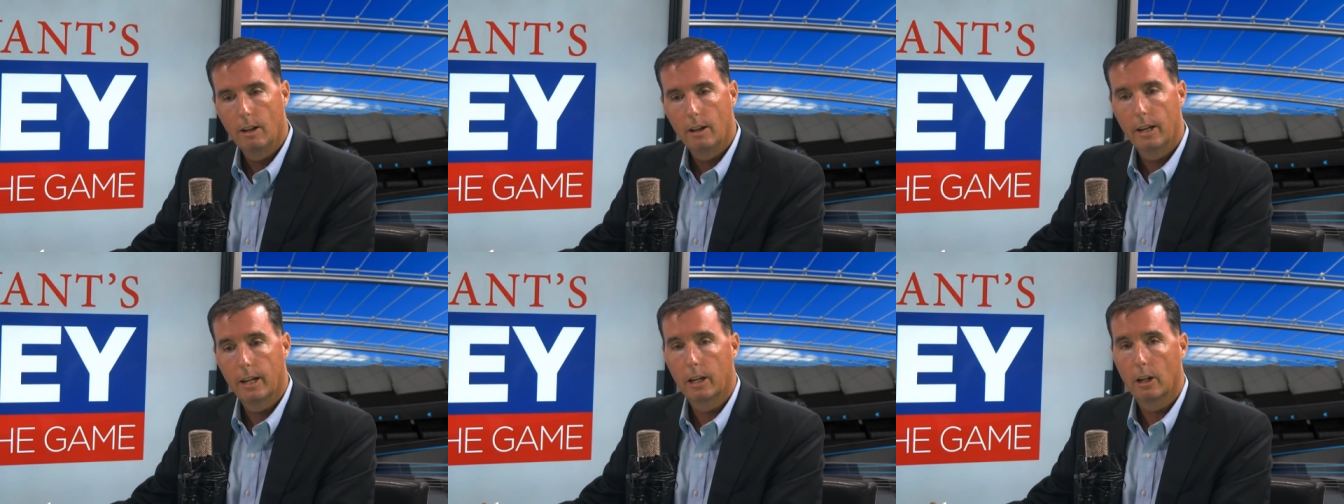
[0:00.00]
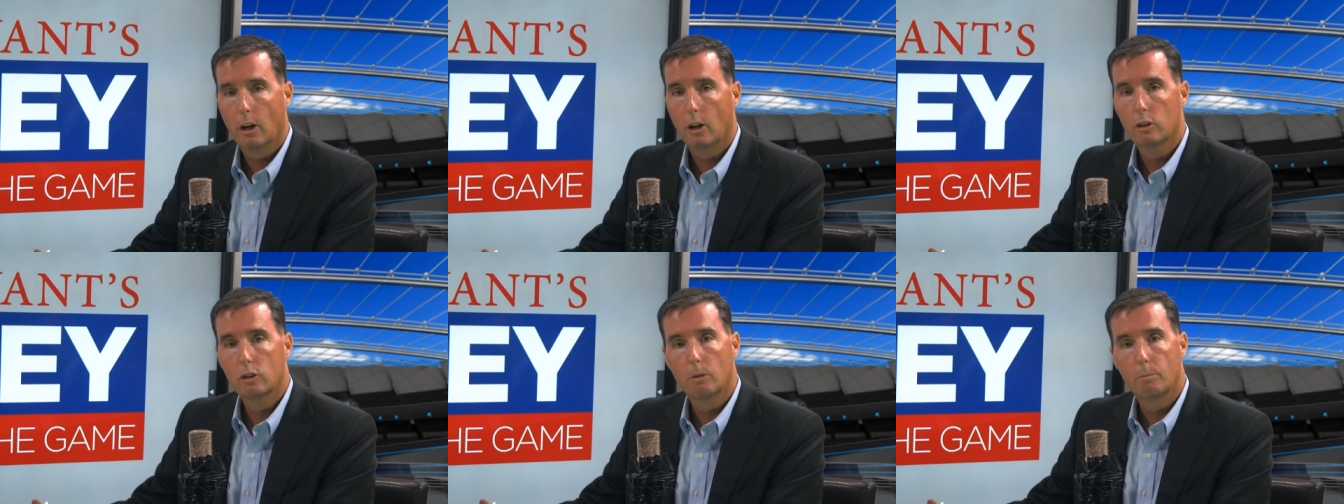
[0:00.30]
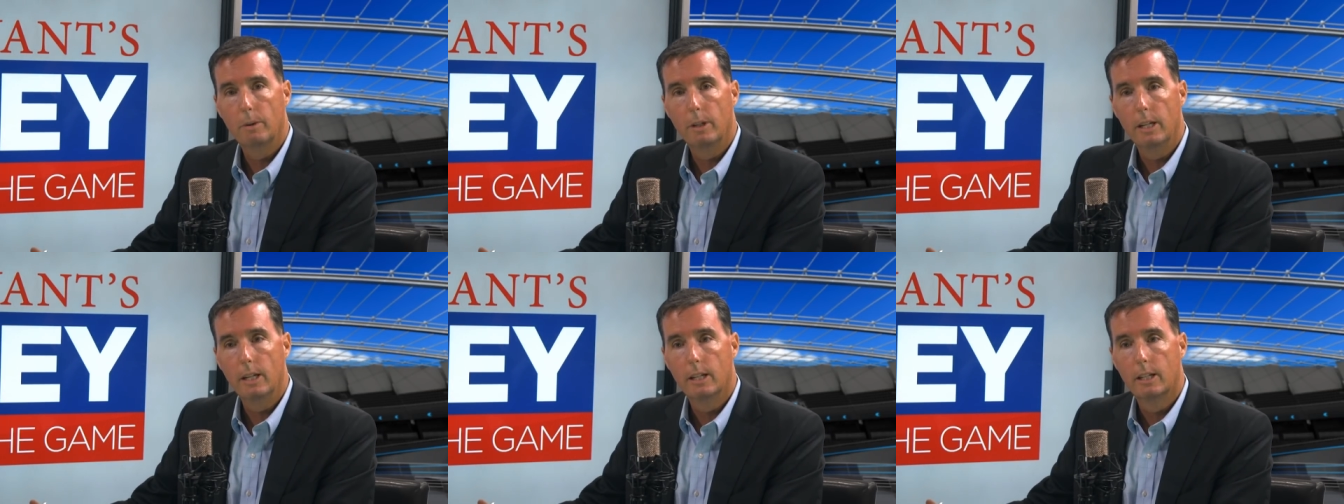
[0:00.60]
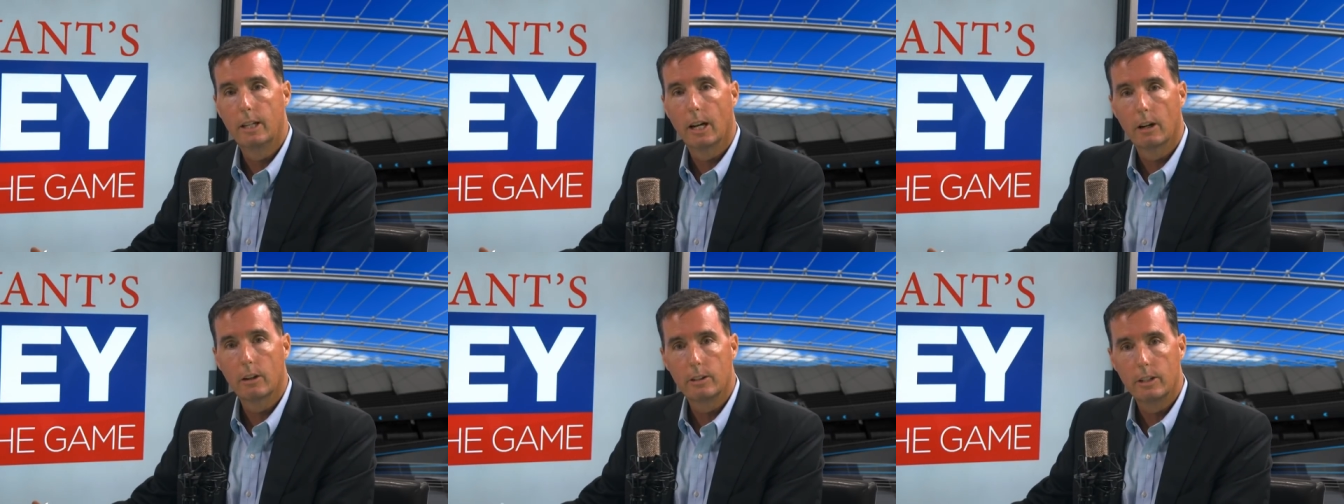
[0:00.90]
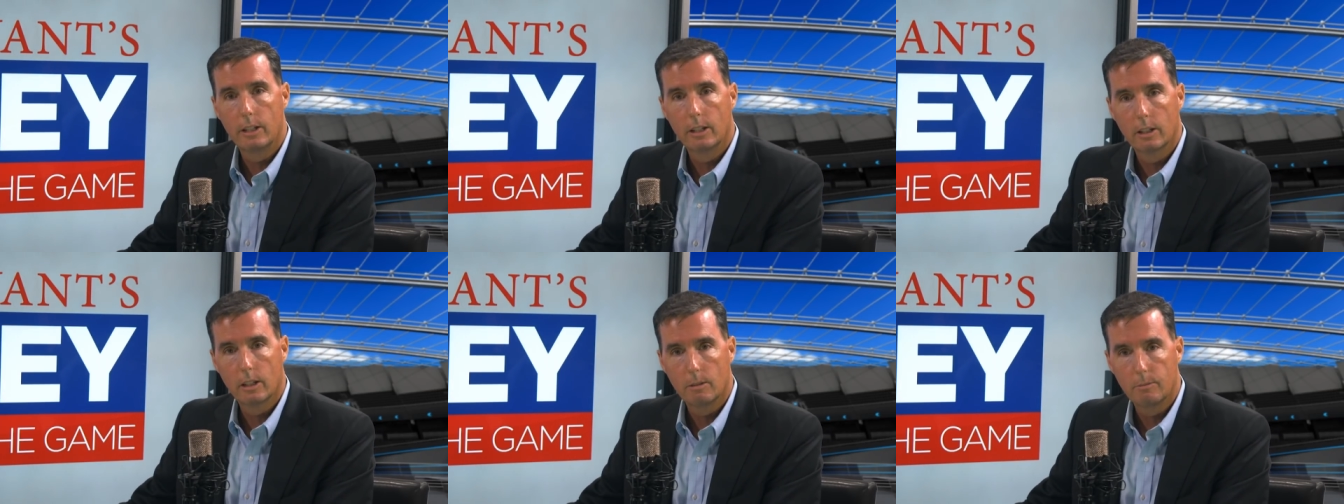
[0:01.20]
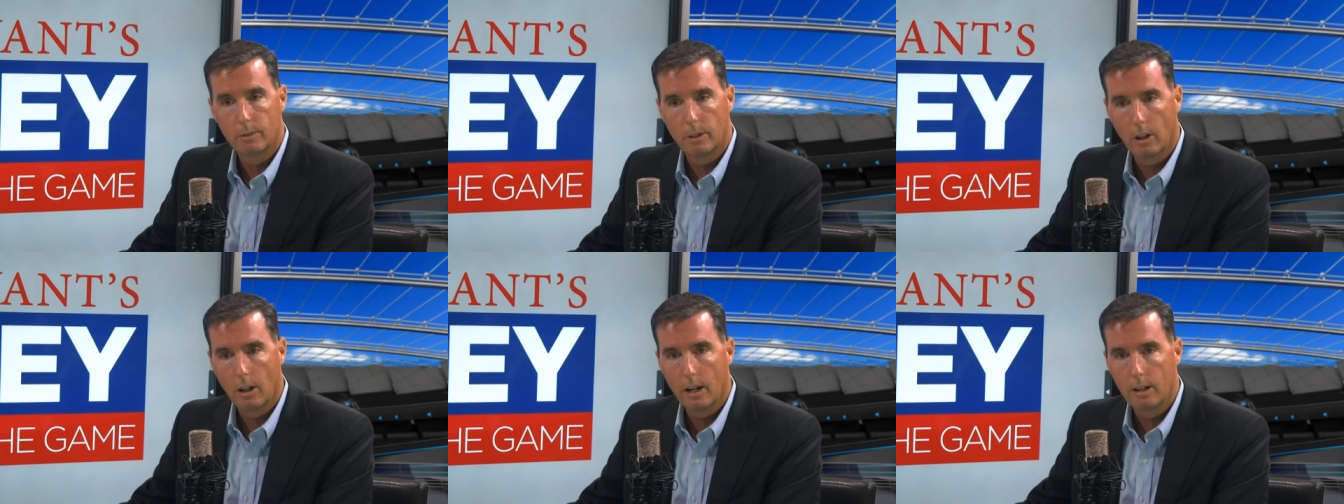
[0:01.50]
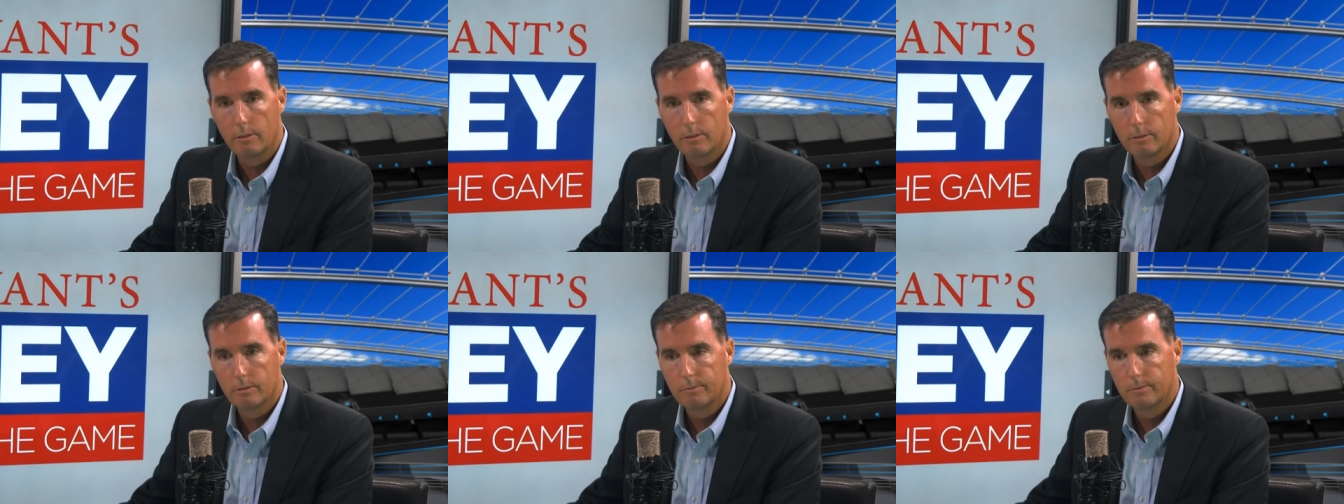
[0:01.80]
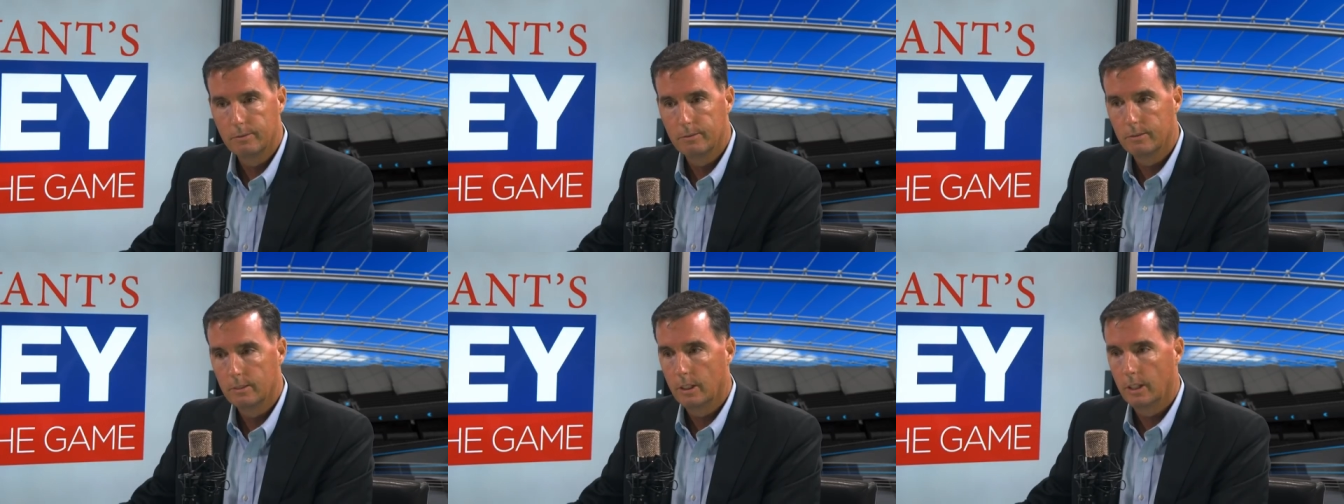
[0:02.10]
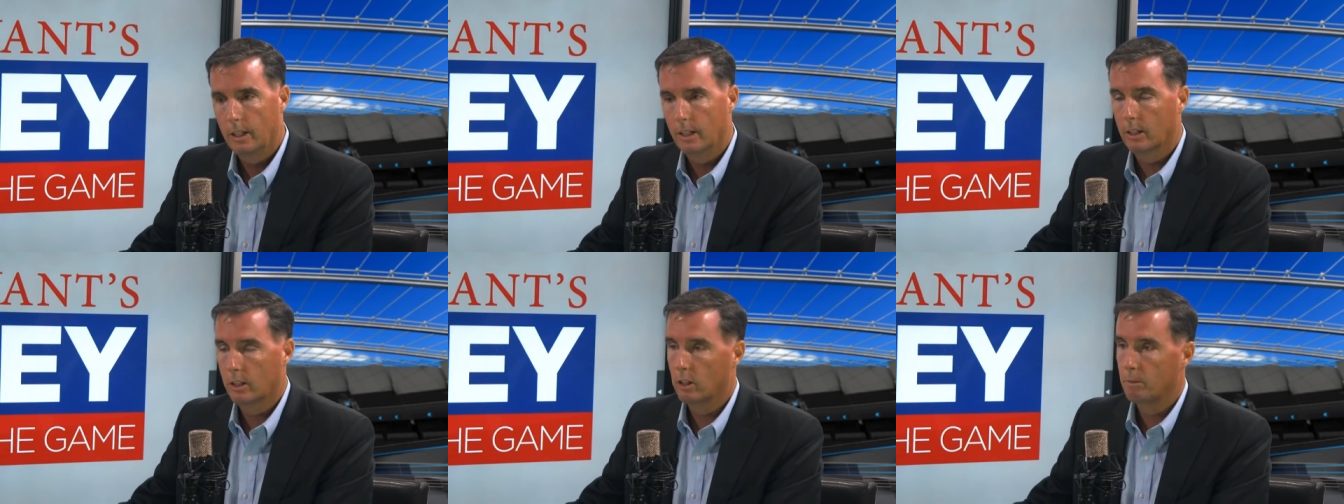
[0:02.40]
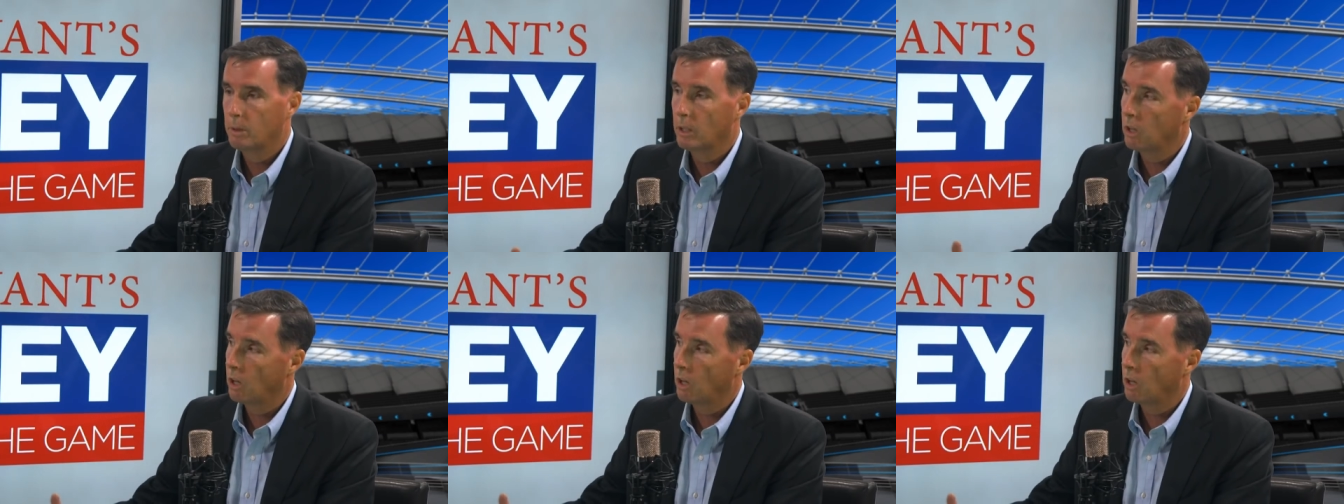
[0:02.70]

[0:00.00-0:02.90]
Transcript: it could also be guaranteed income for life, it could be